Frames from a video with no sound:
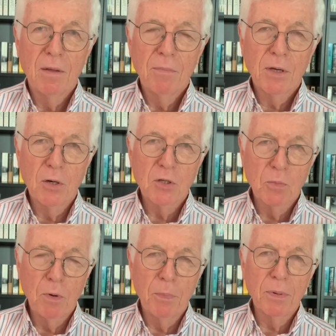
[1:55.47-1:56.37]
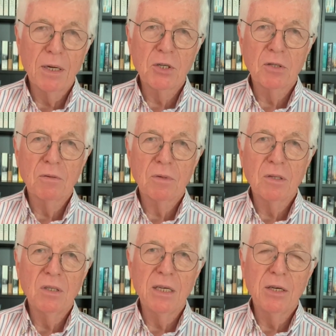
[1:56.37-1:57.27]
because the population
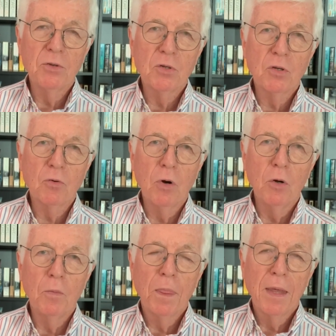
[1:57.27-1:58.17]
continues to grow